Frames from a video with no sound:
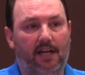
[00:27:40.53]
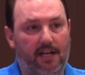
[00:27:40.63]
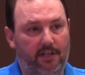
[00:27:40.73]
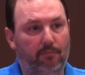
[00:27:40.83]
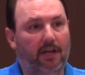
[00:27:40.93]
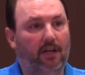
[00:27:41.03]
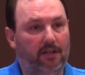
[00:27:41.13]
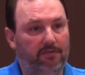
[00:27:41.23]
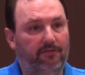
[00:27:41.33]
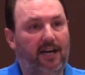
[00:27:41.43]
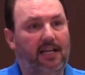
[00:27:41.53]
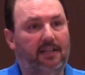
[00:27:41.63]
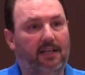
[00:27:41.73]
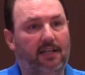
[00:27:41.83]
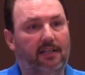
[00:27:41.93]
He's going to be looking for
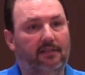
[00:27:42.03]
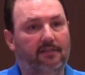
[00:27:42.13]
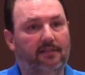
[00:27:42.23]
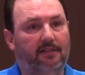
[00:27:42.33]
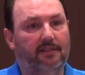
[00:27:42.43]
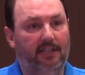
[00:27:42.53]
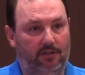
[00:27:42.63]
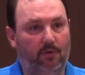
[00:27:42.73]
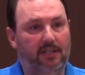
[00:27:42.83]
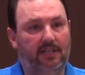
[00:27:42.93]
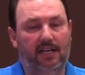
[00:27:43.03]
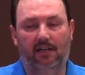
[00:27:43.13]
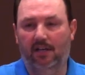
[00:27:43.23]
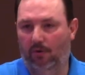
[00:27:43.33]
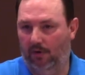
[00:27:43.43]
faith, ain't he? That's what he
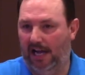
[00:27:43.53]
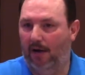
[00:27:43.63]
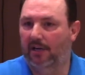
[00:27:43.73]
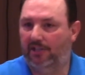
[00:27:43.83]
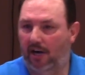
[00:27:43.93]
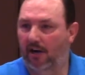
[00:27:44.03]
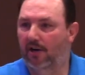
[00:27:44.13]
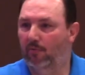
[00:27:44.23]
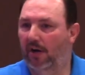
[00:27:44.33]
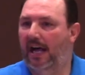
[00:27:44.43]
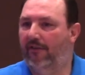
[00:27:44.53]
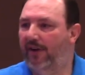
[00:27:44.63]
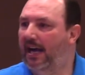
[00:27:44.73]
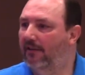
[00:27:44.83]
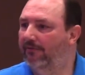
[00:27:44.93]
said. When I return, will I
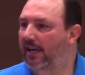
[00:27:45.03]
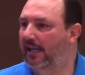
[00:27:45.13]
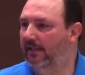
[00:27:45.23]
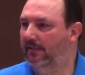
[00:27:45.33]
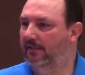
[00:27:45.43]
find faith?